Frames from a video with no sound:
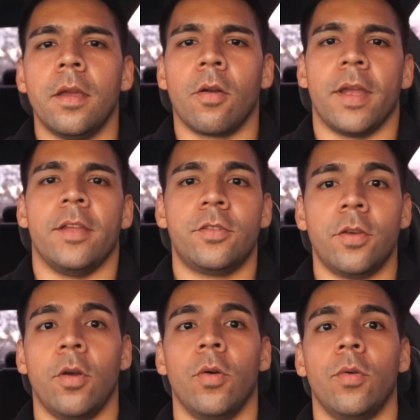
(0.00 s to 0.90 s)
Okay,
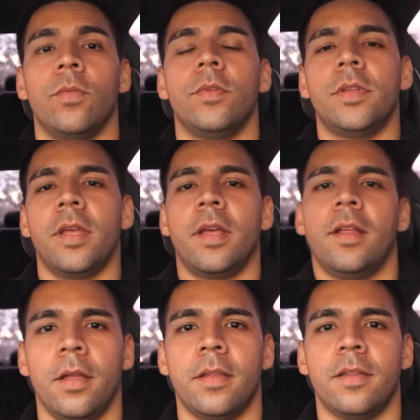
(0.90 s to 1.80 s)
so
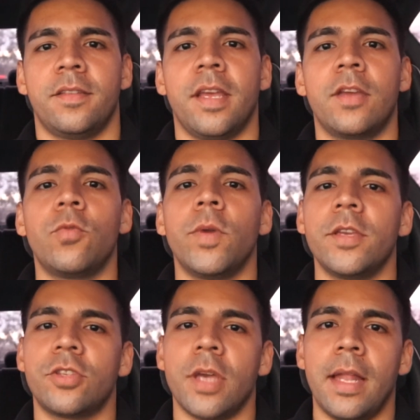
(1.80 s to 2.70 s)
the
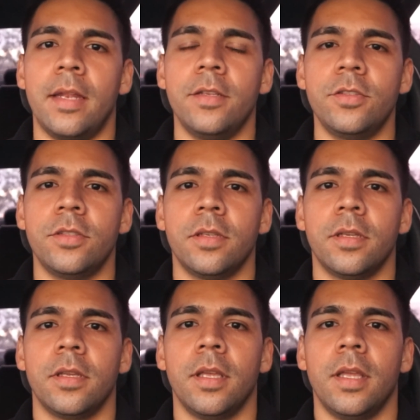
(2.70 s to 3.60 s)
6-week challenge
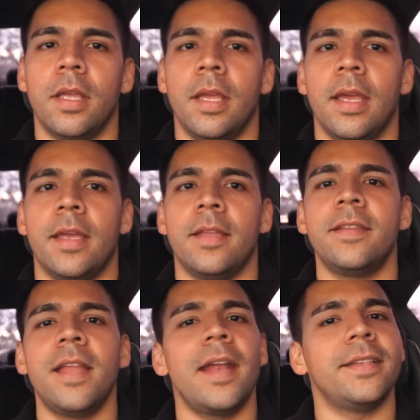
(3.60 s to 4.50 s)
is
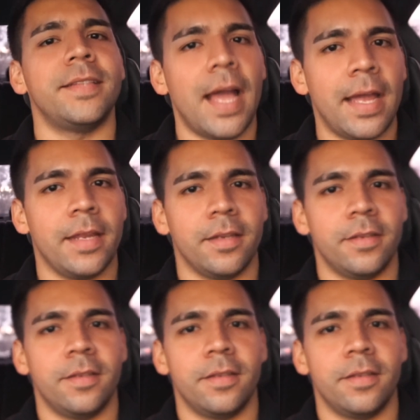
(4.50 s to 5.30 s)
not a diet.